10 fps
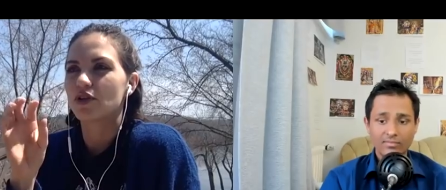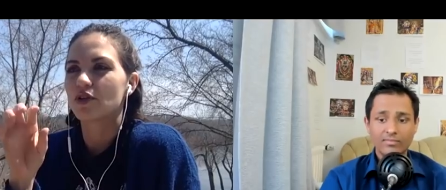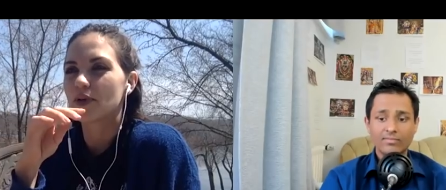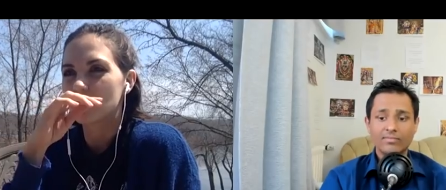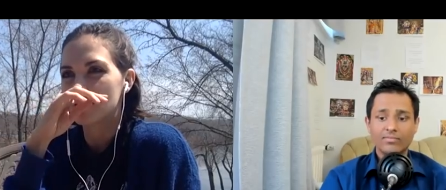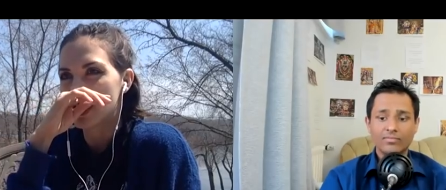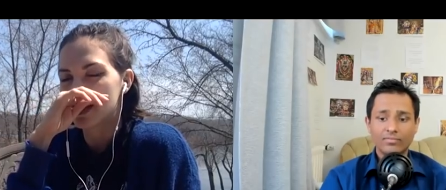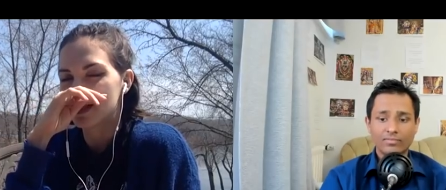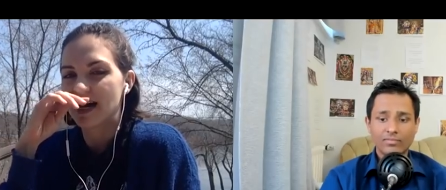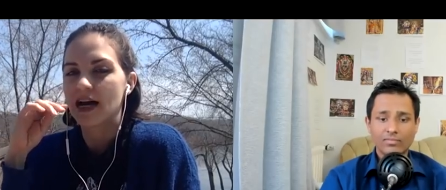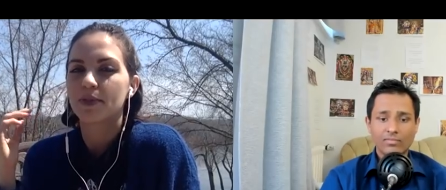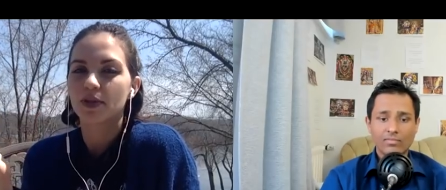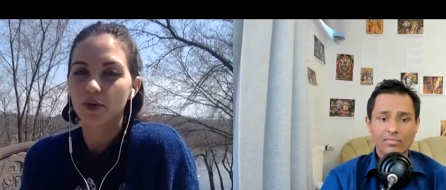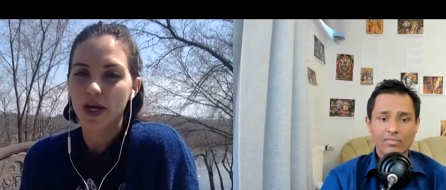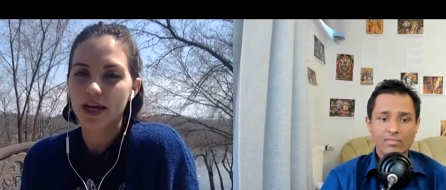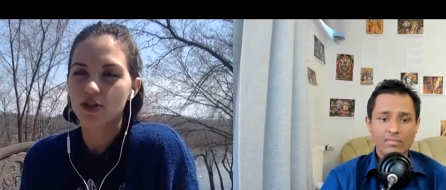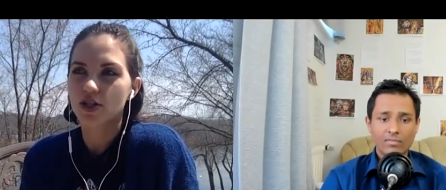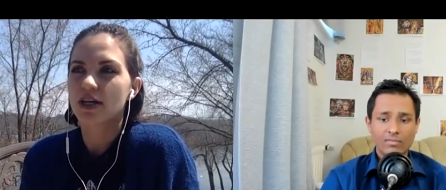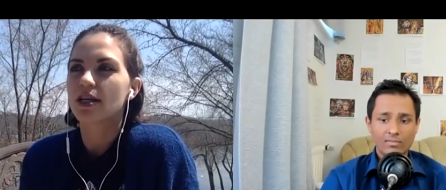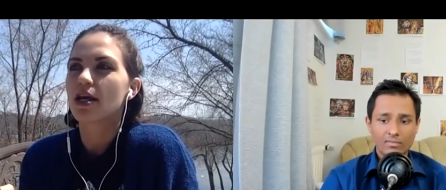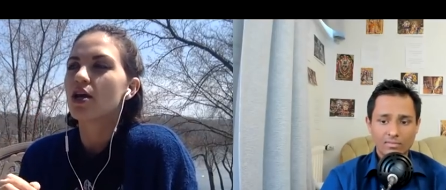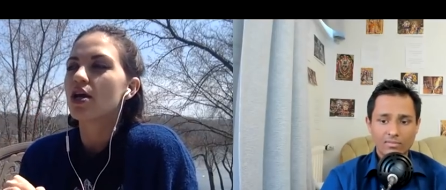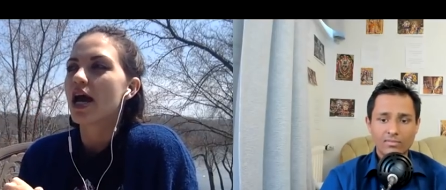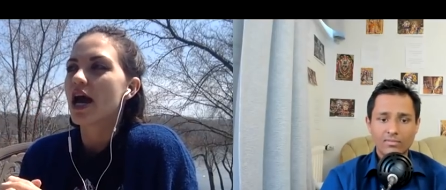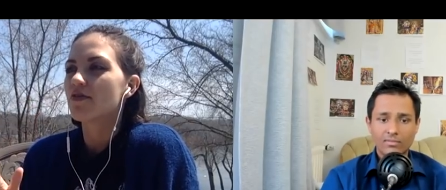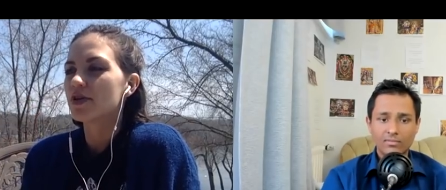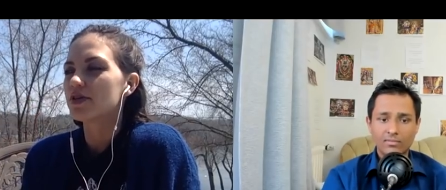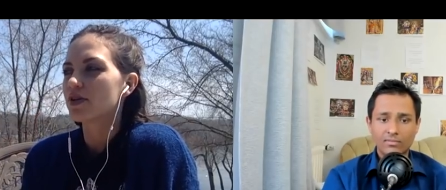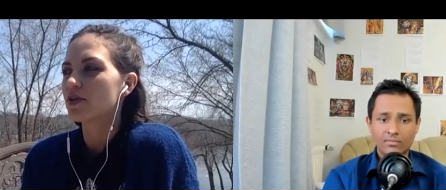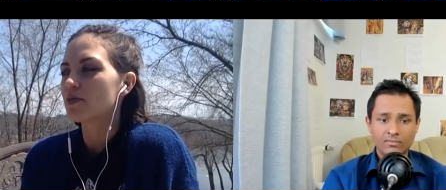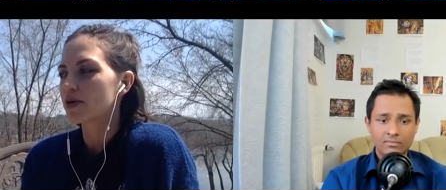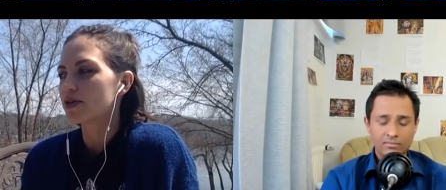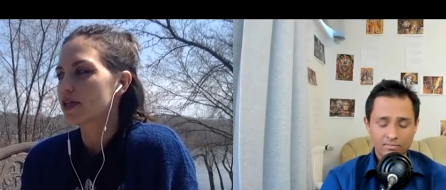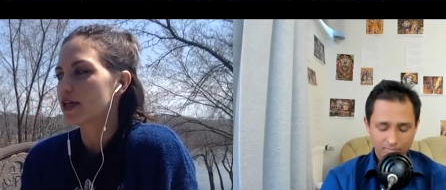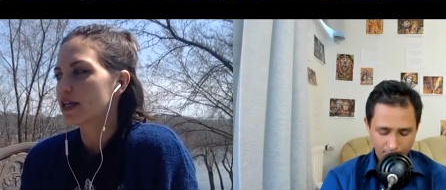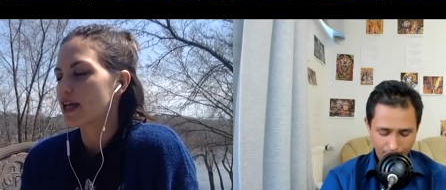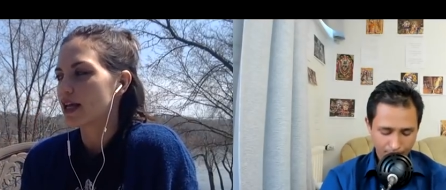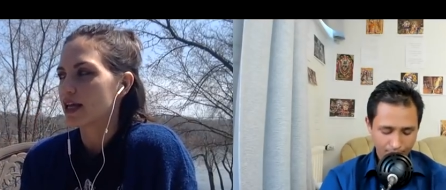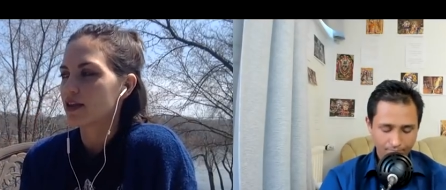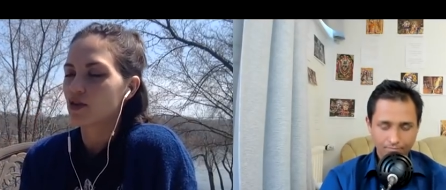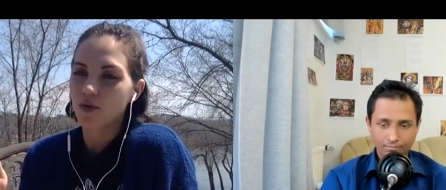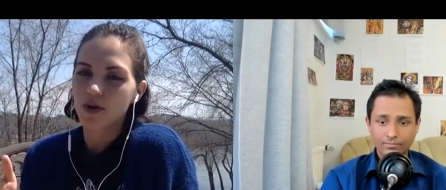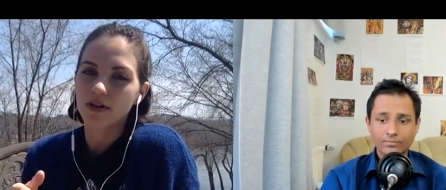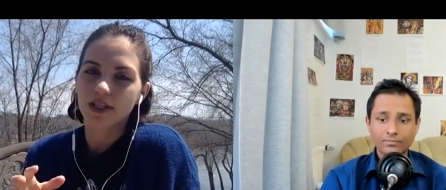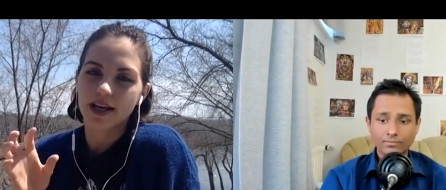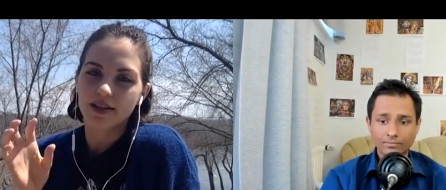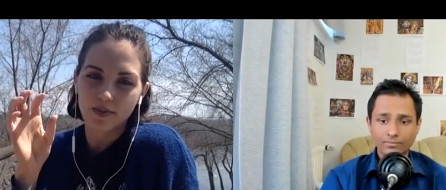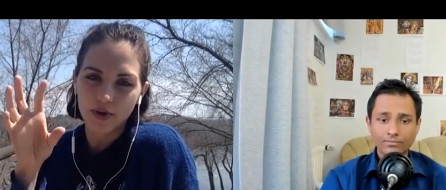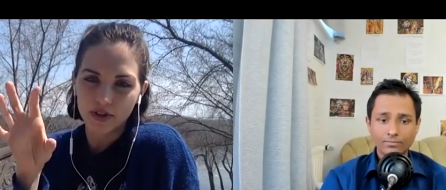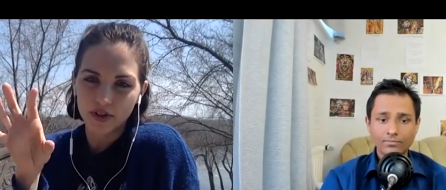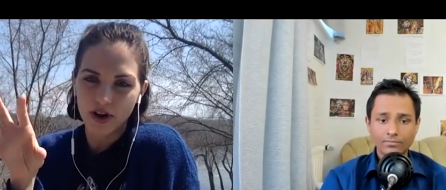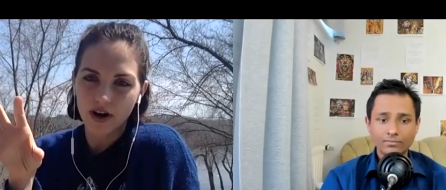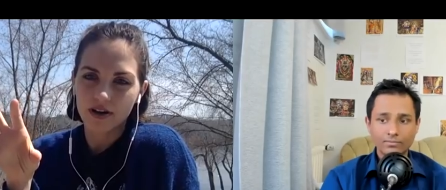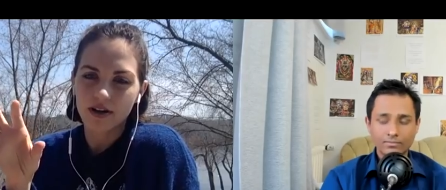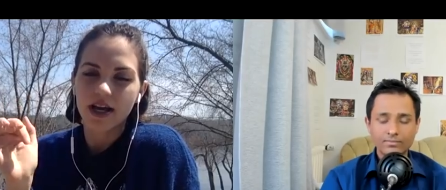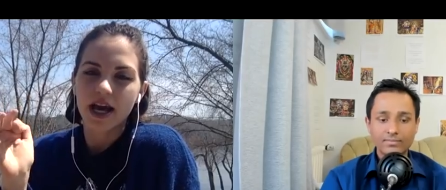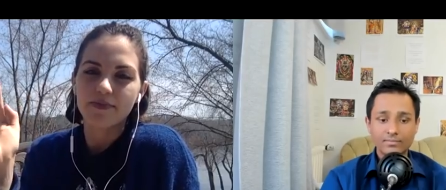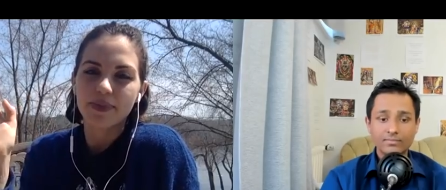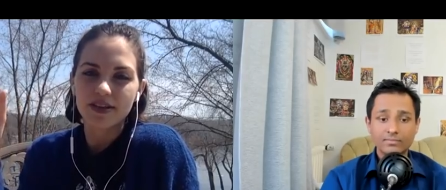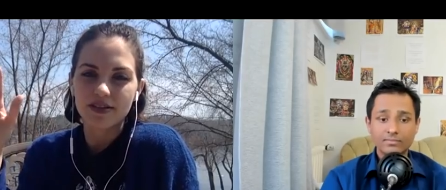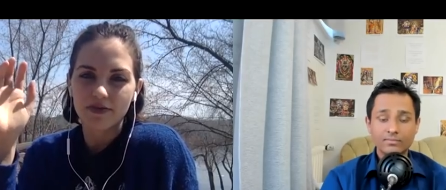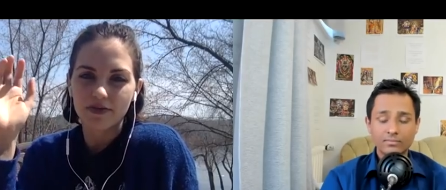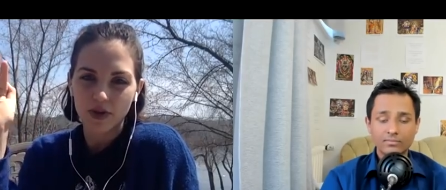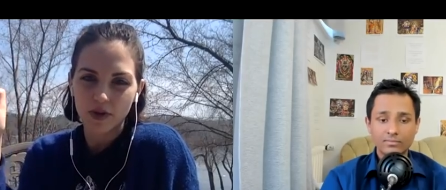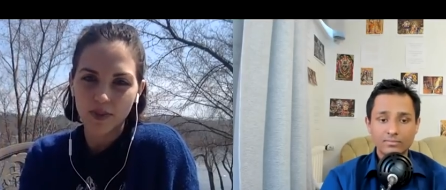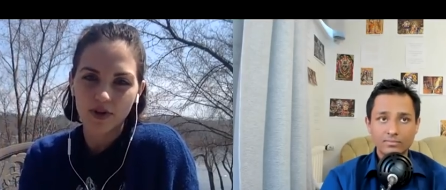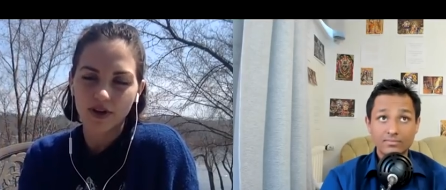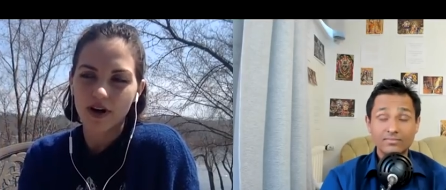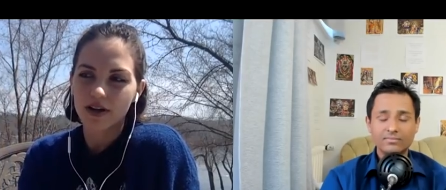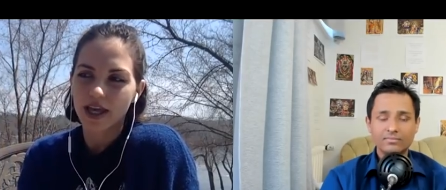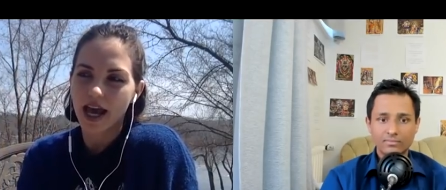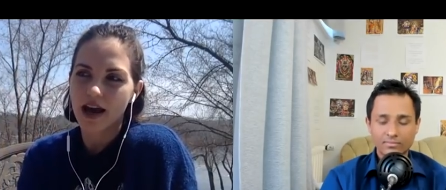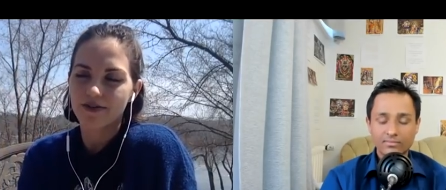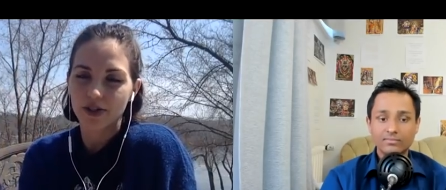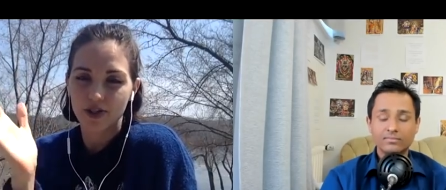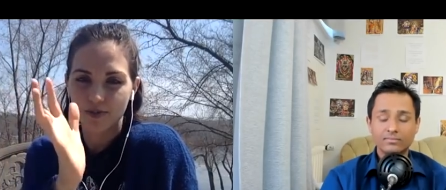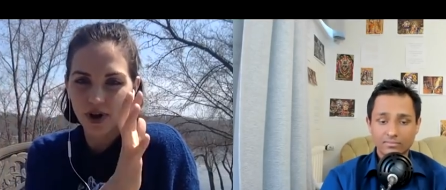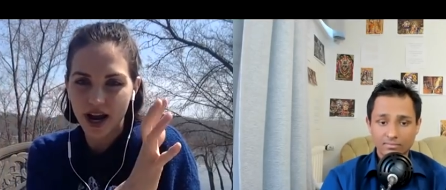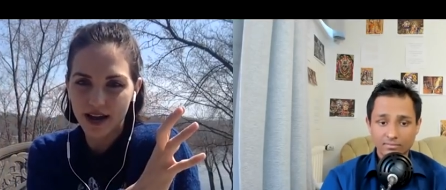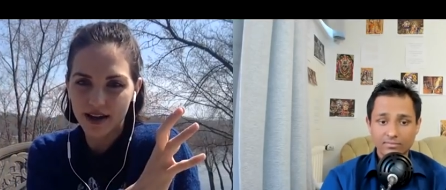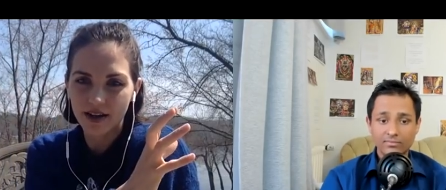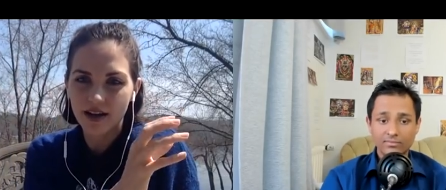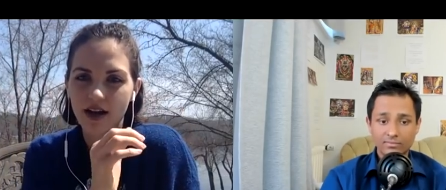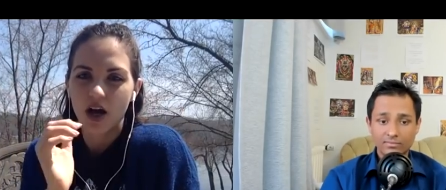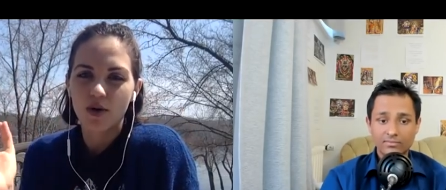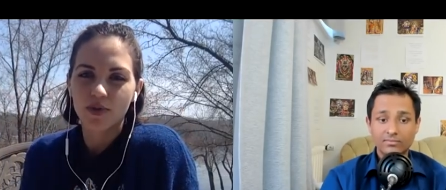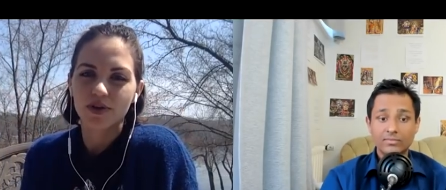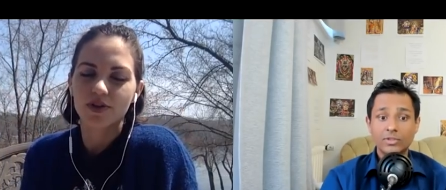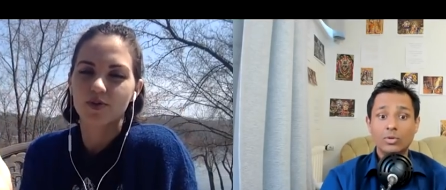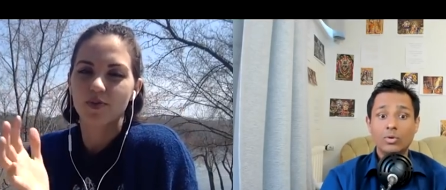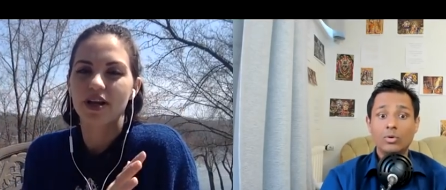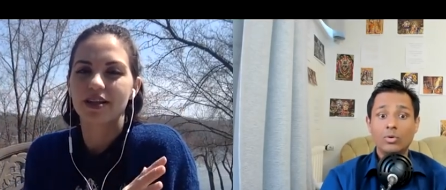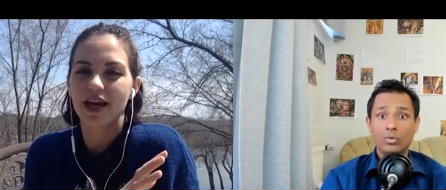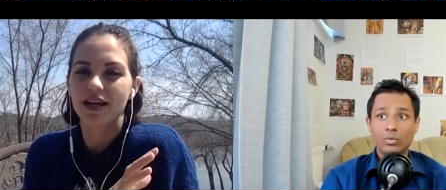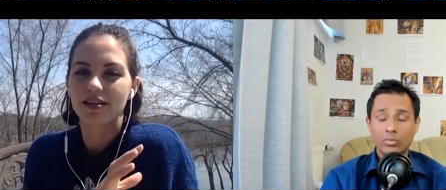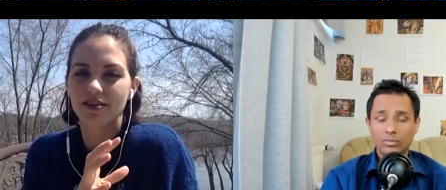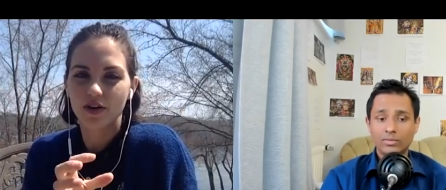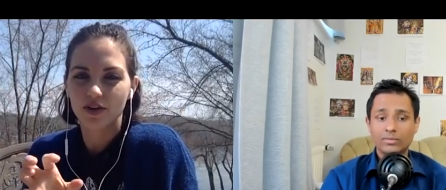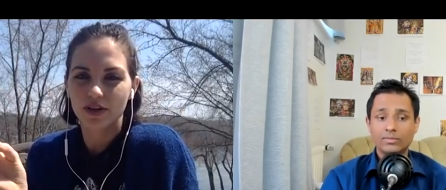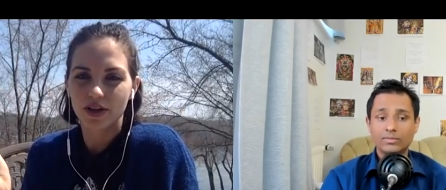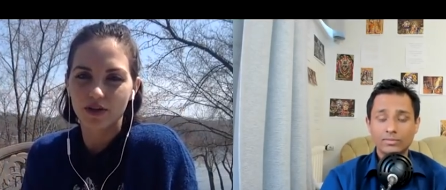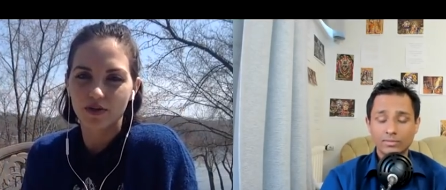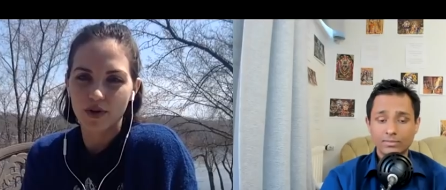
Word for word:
Speaker 1: your birth date, time, and location, every single person in the world has a birth card. And based off of their birth card, they have a spread, a birth oh. spread Whoa. that is calculated